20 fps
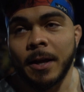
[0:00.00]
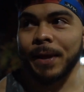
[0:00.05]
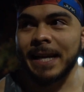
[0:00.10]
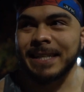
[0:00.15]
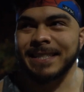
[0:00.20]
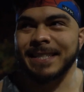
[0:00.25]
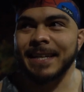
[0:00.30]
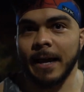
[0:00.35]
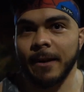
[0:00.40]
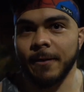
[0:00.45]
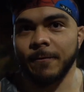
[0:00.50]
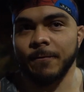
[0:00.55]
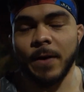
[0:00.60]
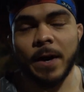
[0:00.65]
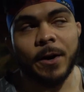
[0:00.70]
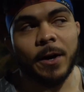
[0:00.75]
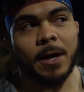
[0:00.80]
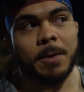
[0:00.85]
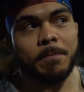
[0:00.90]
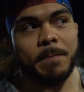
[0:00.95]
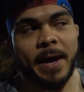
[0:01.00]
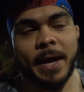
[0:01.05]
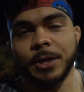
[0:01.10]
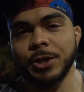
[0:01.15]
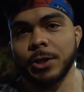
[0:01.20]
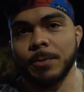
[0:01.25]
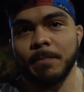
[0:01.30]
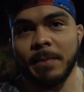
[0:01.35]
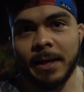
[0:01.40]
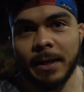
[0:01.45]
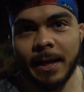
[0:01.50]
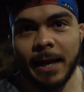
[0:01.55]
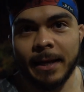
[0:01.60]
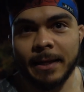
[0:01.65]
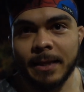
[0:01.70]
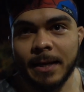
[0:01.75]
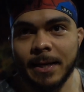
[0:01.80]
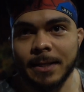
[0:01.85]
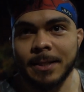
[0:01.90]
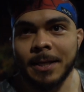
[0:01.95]
Placing at a very major meet
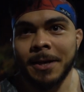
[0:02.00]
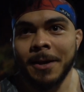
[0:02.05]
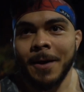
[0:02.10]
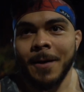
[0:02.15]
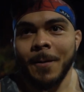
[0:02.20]
like this,